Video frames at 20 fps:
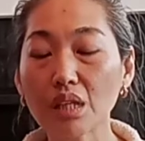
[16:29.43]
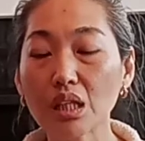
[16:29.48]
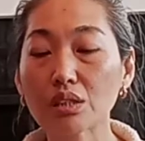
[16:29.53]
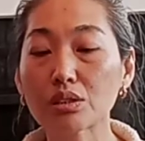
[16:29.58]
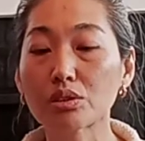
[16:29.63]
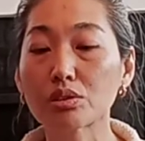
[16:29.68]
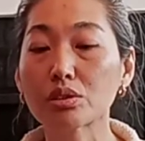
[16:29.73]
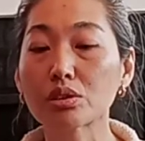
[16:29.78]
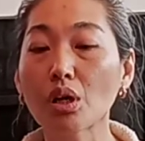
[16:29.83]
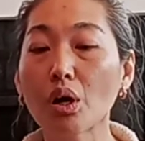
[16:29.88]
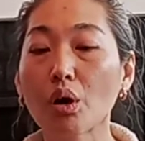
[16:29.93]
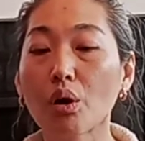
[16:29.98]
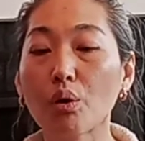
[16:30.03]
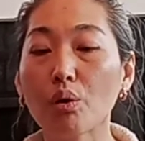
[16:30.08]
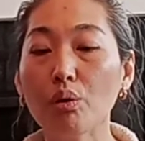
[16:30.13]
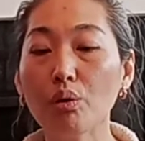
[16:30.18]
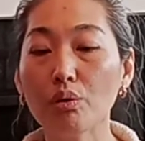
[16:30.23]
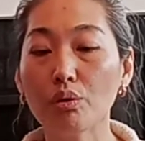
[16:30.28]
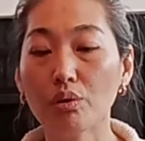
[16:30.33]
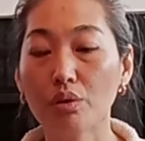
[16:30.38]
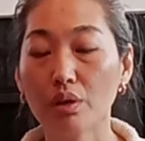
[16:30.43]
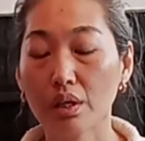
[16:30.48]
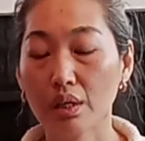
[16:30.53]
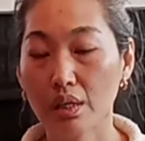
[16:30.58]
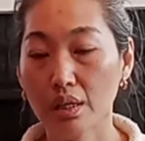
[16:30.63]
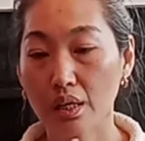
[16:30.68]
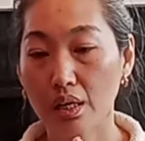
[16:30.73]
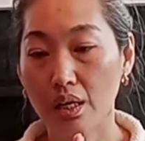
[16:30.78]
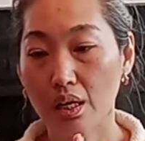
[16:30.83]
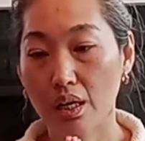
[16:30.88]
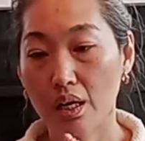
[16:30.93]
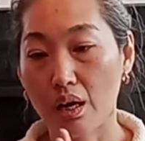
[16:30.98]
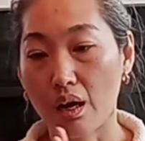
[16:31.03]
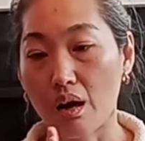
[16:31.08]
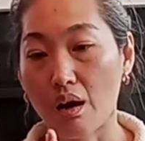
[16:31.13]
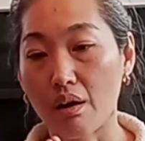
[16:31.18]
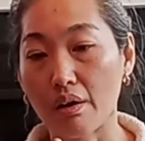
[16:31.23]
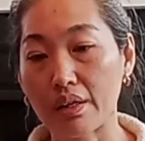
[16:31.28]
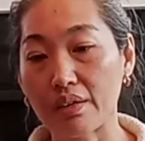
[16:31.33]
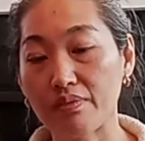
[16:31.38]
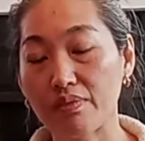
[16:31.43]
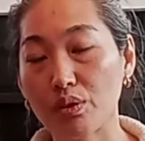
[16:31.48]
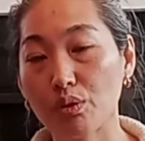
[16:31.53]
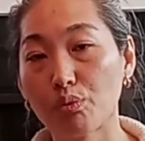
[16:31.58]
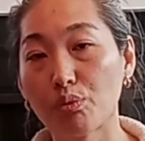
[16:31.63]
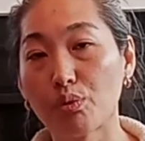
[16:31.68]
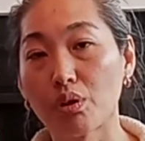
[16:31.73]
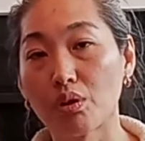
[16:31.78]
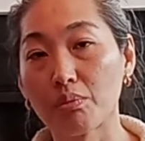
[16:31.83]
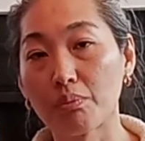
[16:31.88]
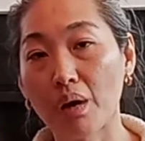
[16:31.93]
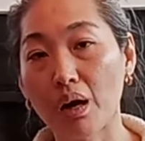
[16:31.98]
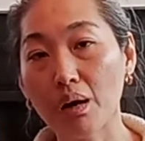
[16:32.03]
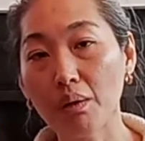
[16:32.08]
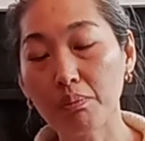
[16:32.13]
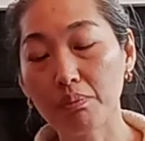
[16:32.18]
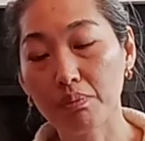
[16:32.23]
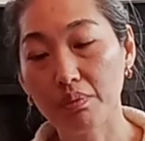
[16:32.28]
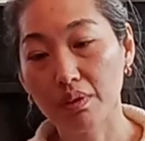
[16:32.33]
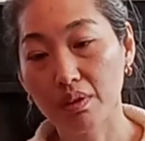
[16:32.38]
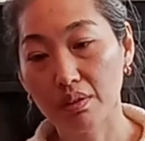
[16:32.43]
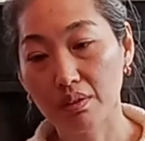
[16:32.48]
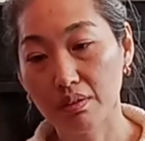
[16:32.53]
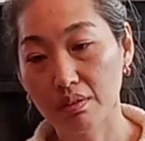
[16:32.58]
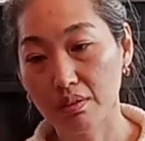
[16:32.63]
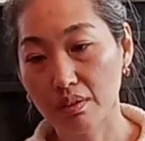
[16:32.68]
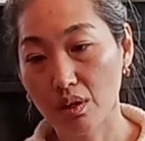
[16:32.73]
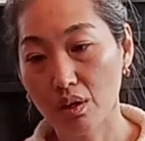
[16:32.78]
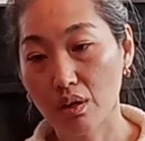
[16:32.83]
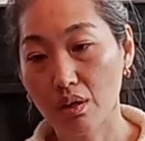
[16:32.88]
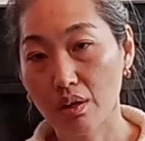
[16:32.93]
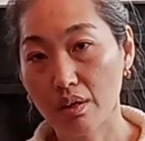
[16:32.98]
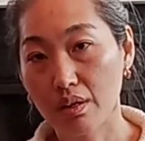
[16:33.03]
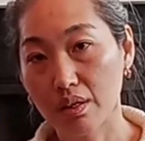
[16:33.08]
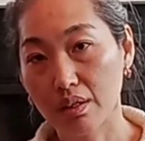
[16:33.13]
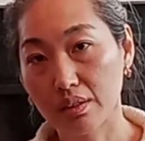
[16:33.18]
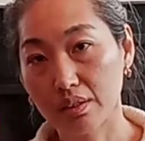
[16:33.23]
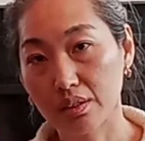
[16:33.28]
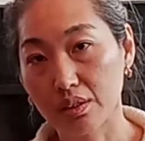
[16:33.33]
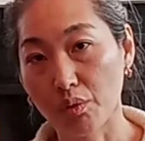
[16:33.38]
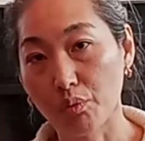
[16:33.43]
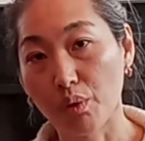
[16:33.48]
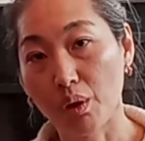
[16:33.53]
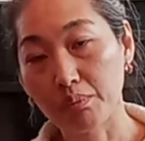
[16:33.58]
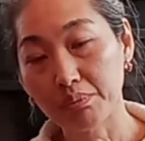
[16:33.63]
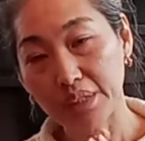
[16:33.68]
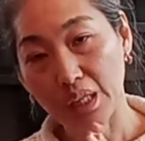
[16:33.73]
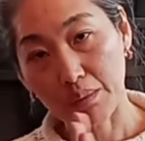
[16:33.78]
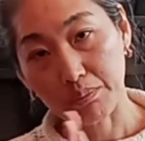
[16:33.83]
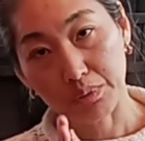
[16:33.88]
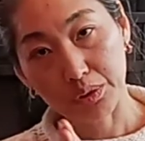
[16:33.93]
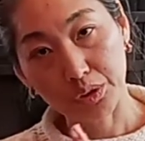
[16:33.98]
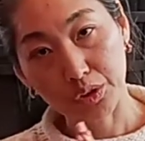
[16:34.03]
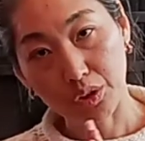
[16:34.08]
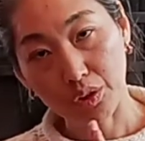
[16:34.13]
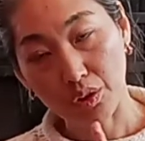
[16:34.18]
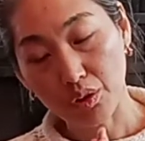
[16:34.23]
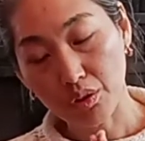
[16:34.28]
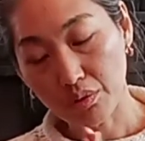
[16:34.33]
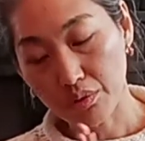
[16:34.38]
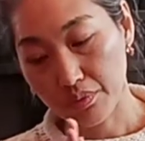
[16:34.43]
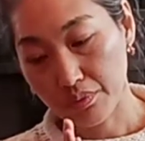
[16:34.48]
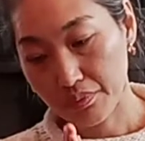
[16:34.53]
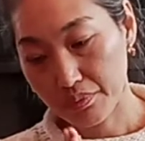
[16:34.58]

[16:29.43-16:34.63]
So, if you warm up, the warm temperature,